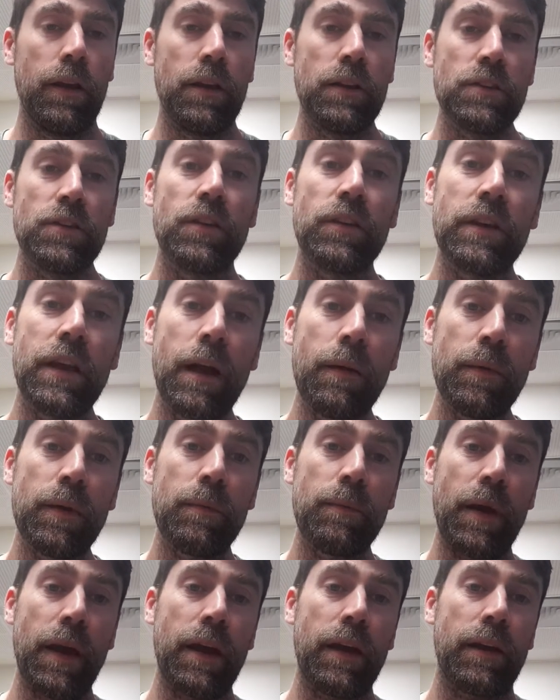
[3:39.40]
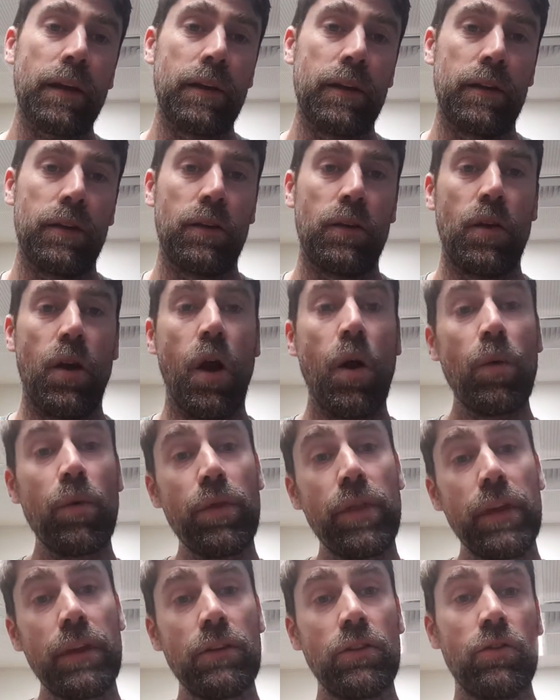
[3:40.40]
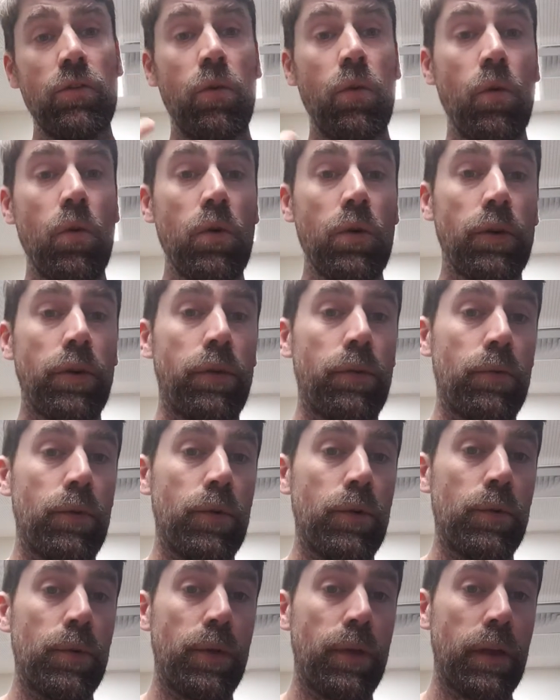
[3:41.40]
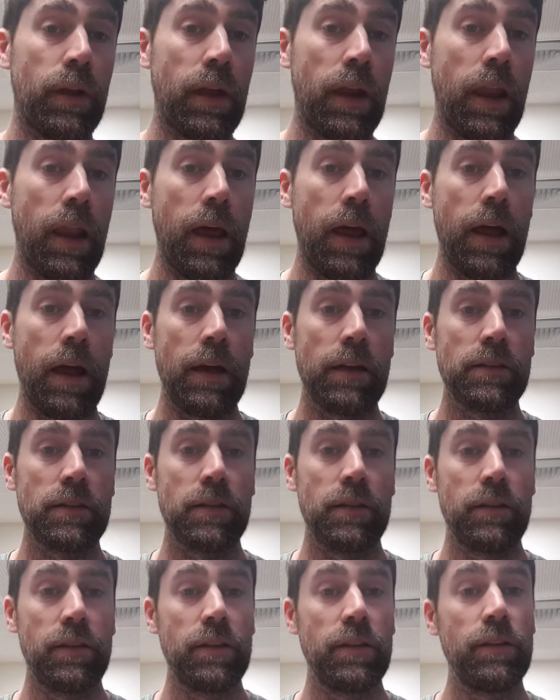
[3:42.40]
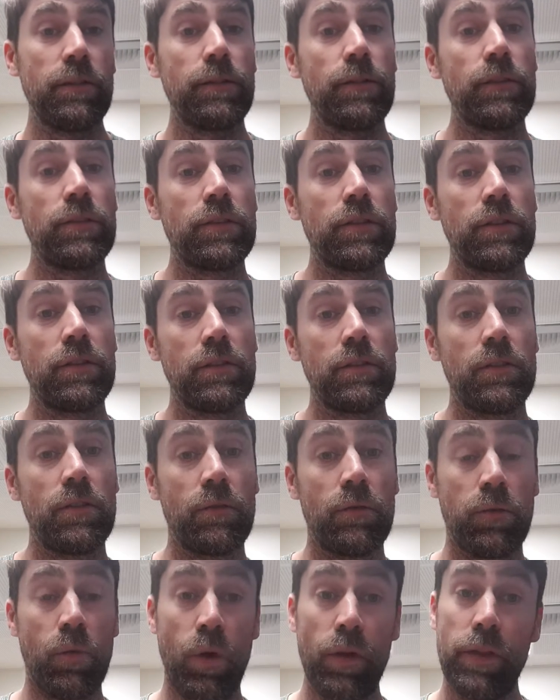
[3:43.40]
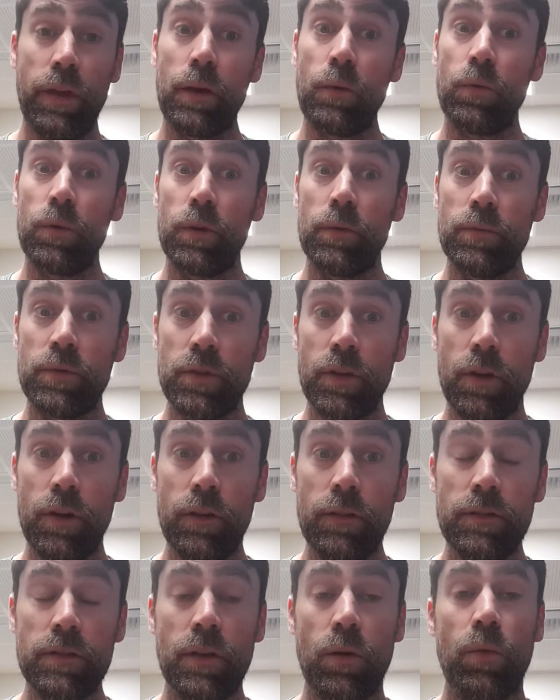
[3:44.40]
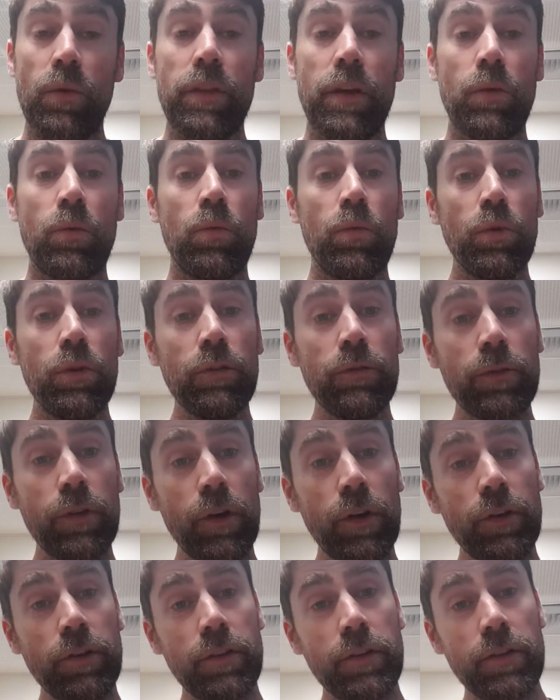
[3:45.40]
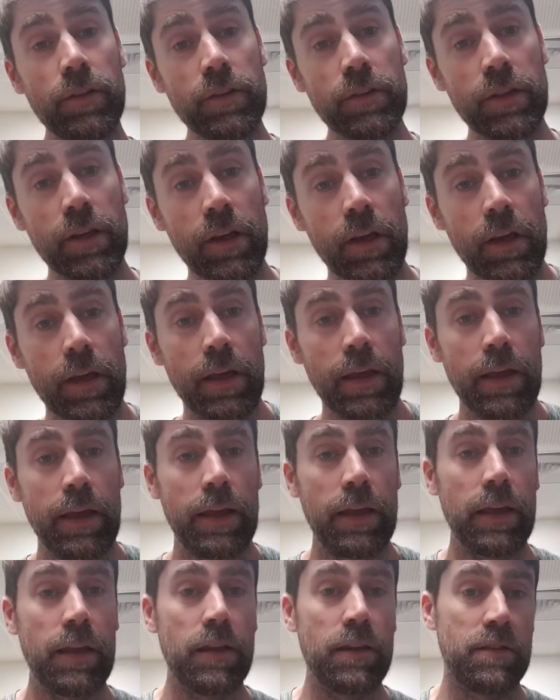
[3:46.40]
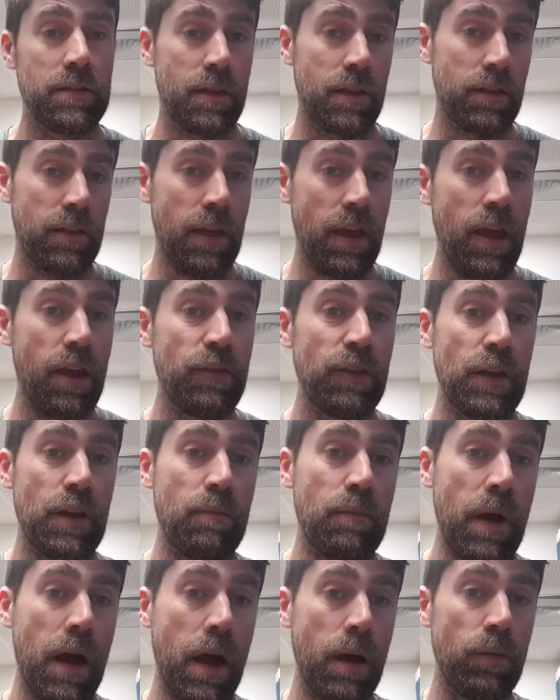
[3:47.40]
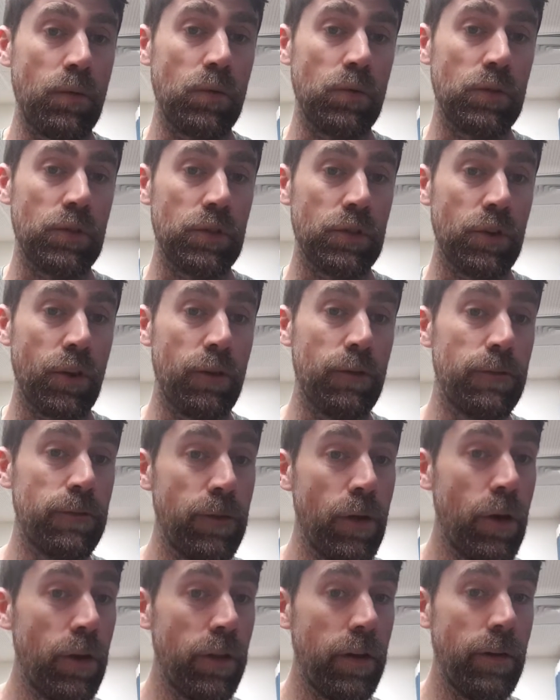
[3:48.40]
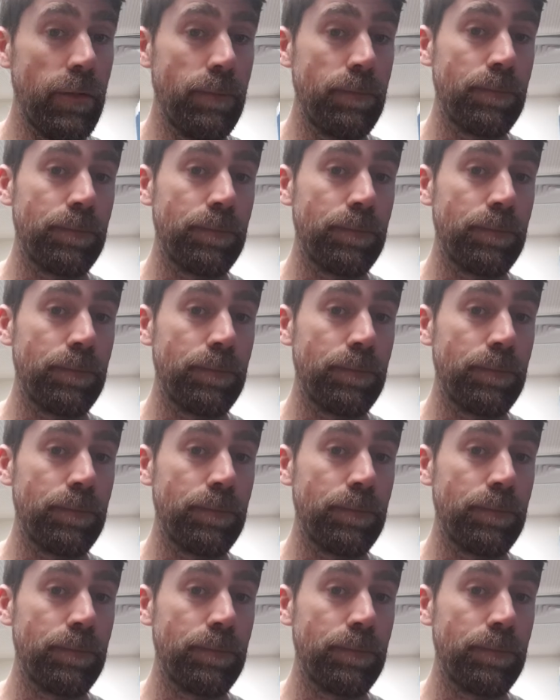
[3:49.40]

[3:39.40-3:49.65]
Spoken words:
So coming back, I would then talk through with the class the differences of what they would observe. So what they would have noticed is that the heavier marbles go further,